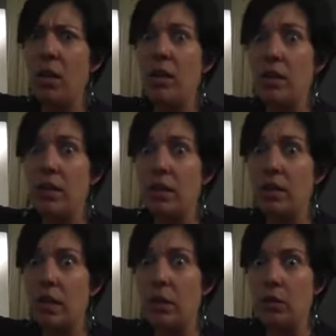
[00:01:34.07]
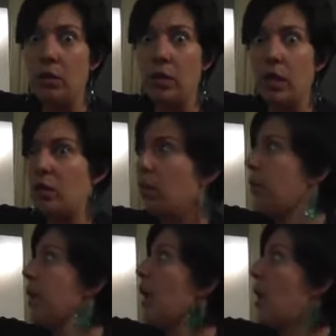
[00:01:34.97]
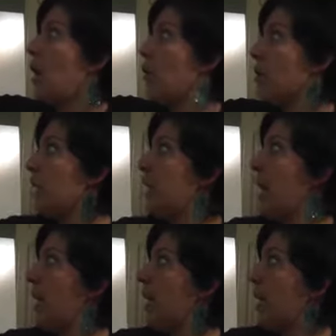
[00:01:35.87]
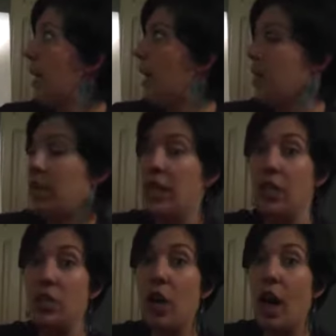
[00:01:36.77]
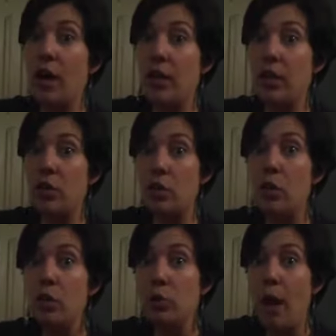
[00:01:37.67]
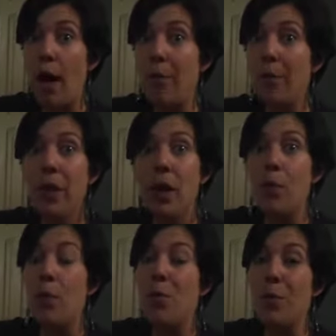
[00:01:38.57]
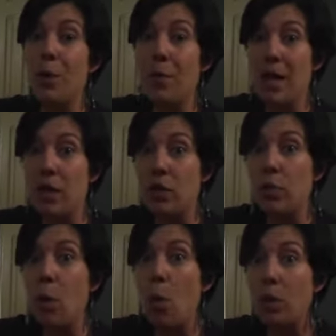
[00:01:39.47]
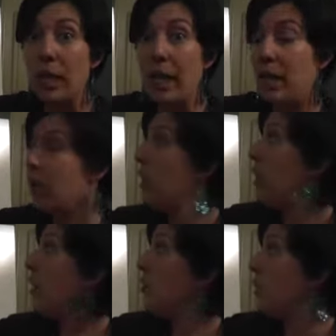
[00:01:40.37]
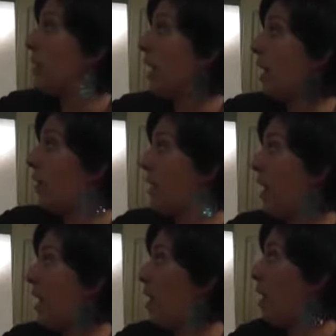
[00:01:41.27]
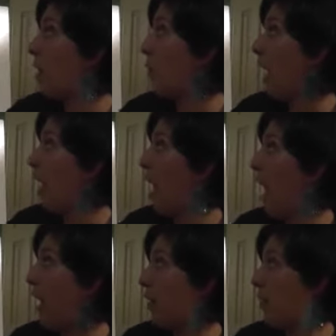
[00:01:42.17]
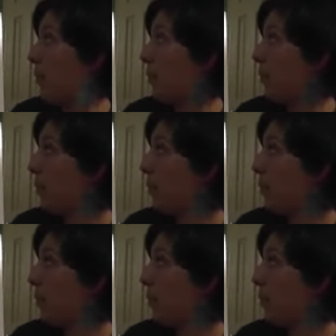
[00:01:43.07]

This says knee, lo siento. La rodilla, and then hinchar is to swell, but we want to make it swollen. So we take off the AR and we add ado.